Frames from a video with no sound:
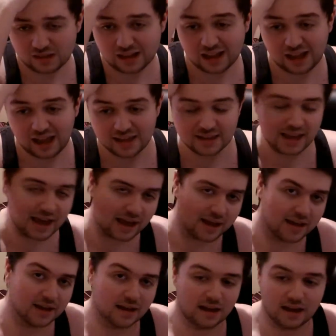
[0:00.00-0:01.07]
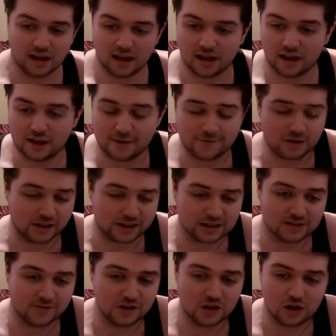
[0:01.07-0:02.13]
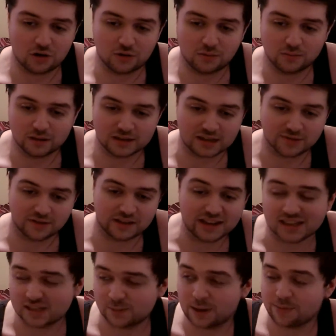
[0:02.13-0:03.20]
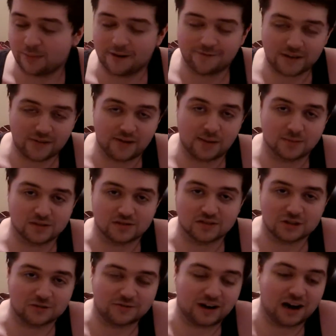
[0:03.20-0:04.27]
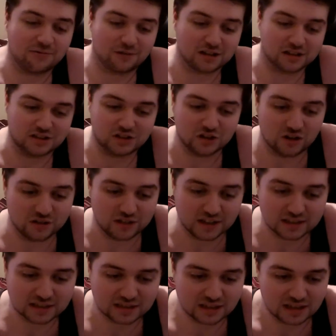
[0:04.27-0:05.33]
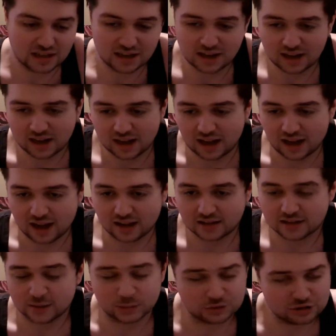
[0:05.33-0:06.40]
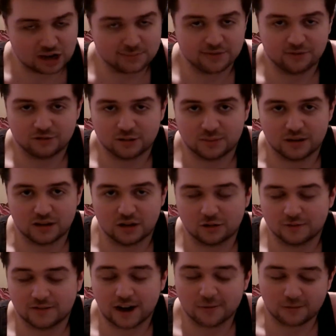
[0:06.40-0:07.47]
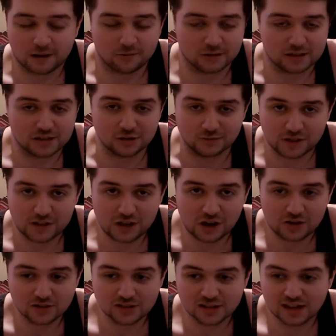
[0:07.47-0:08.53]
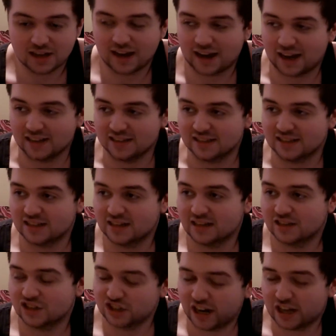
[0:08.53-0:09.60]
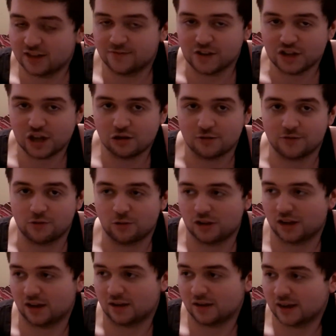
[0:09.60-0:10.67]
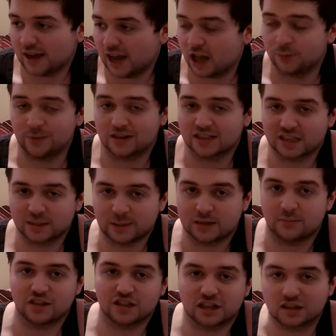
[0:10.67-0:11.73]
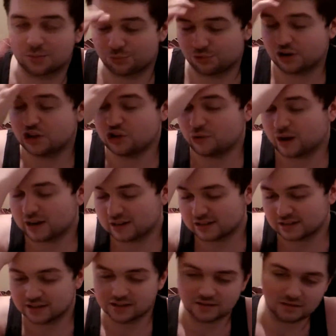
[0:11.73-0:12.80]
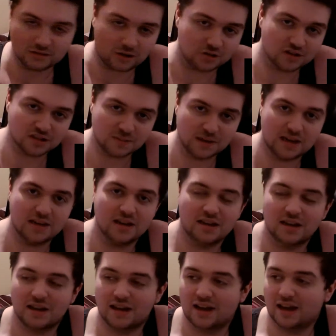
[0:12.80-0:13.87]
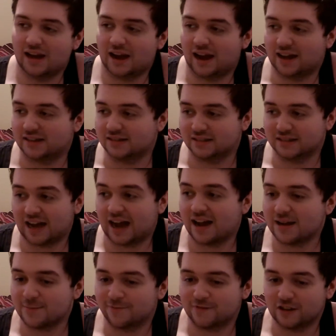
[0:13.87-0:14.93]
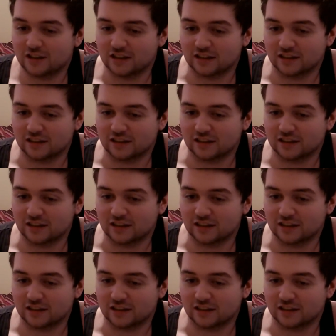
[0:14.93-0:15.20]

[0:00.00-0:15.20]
yeah. If you liked the video, please give it a like. This might be my favourite episode so far. I really enjoyed this. Subscribe if you want to be notified when I release new videos. And share the video if you want to help expand my channel and bring new eyes onto me. And I'm feeling